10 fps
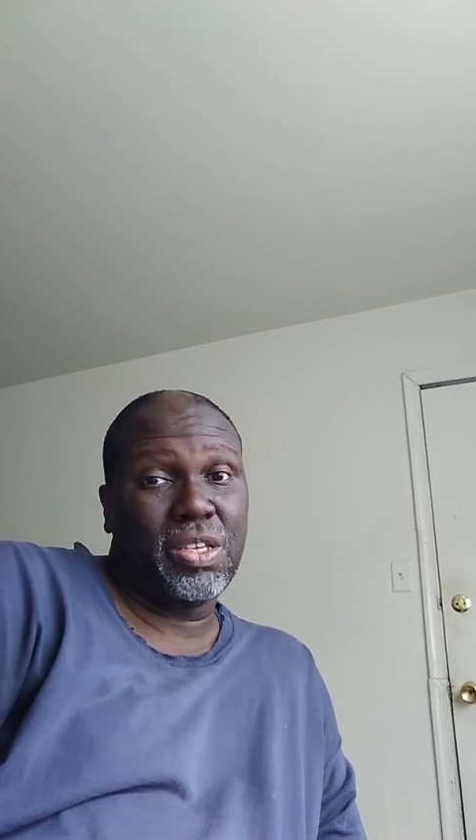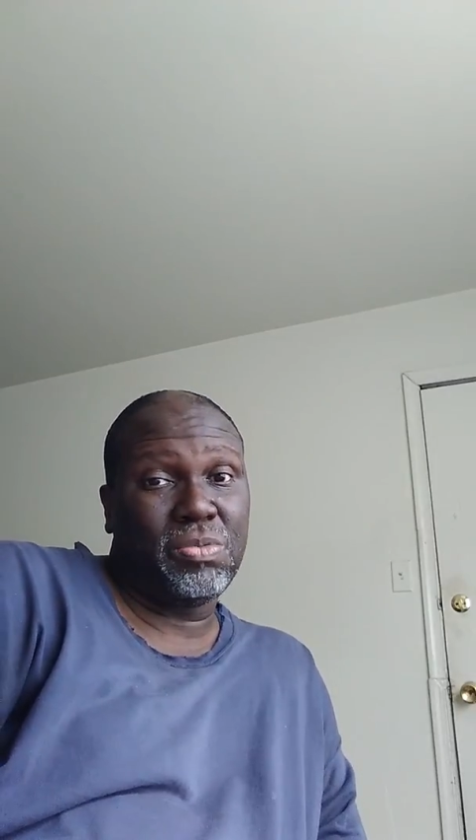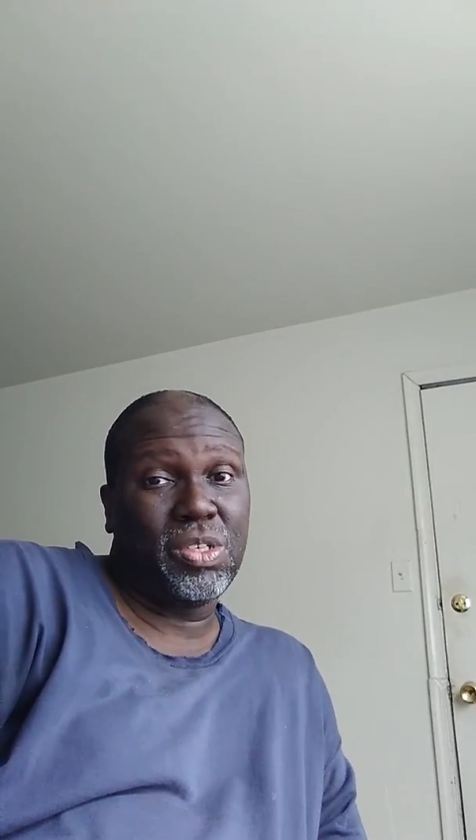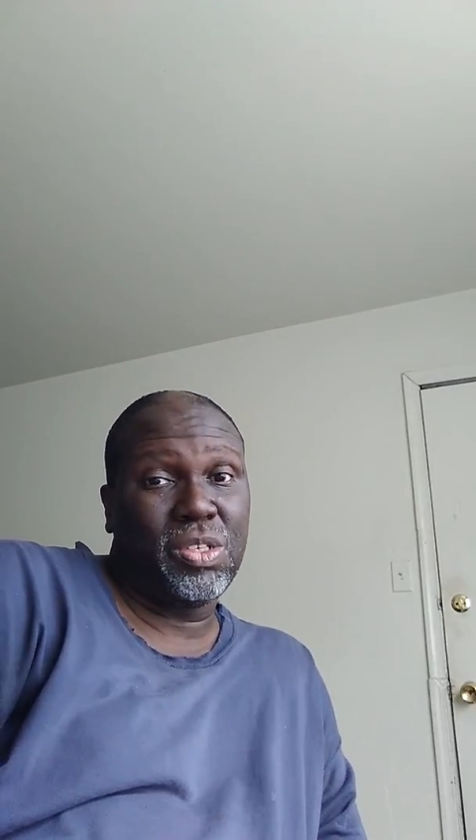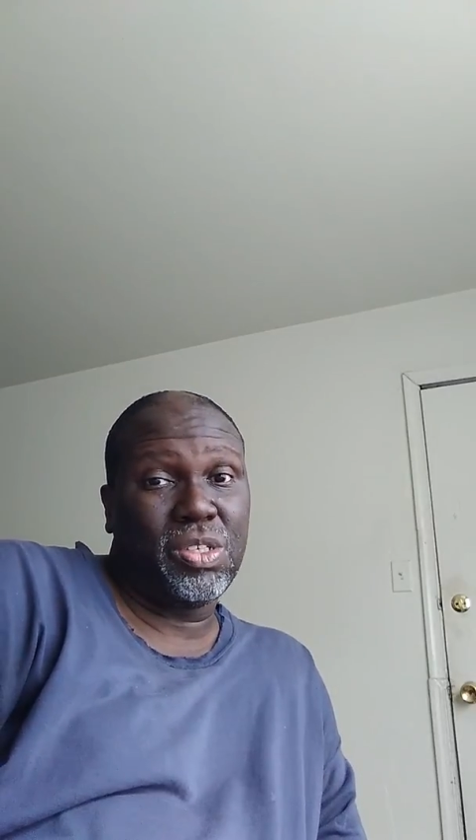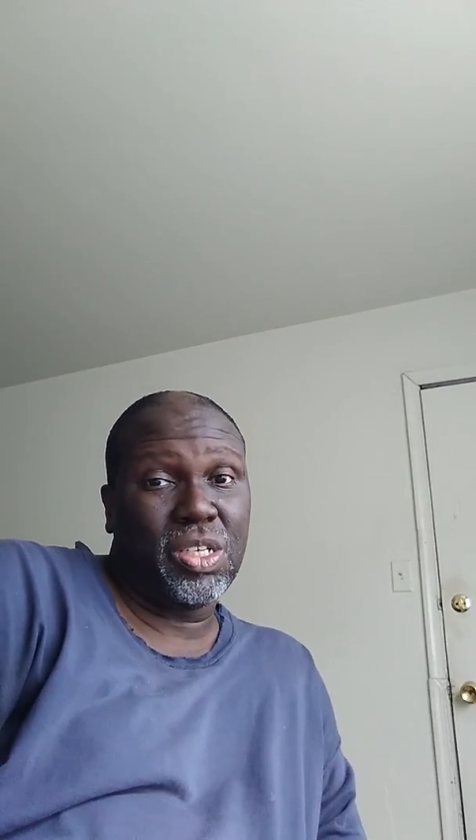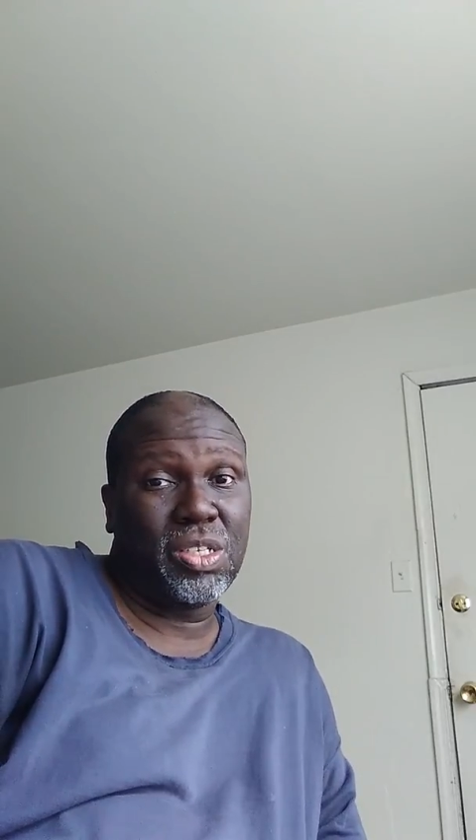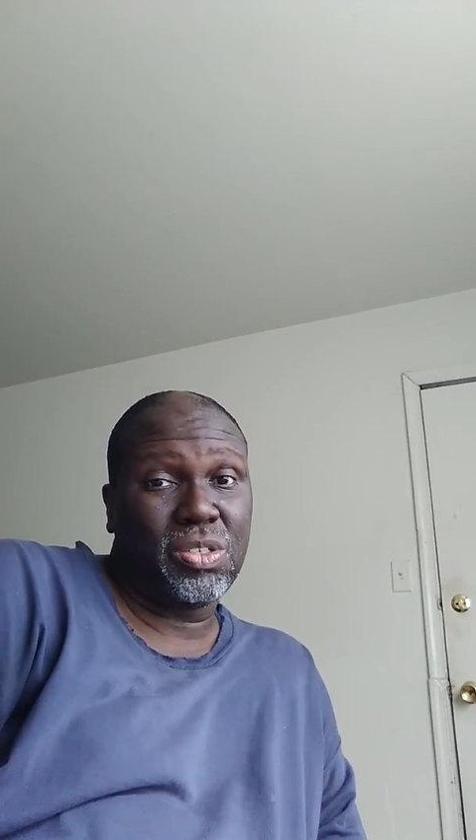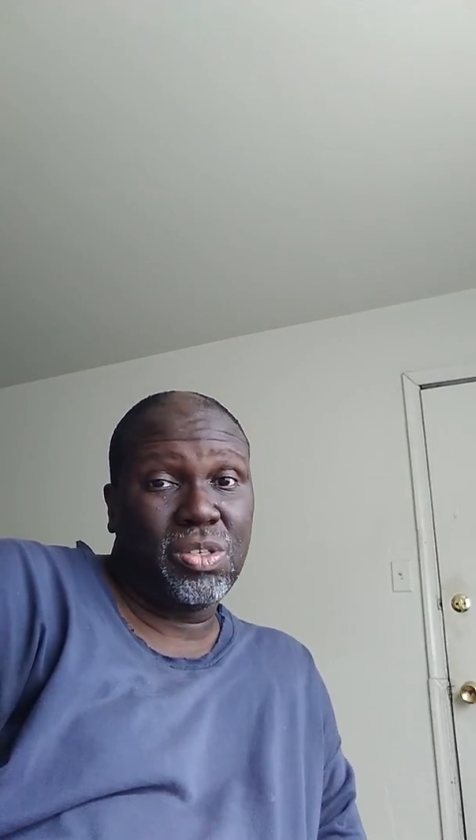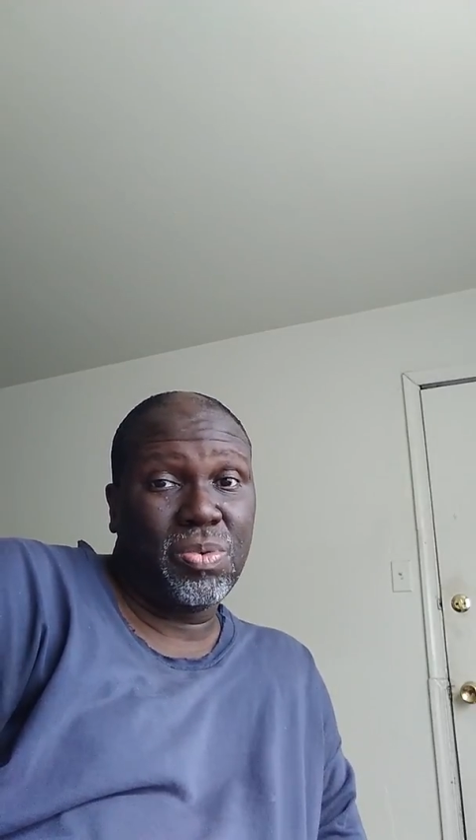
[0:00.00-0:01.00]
won't you just do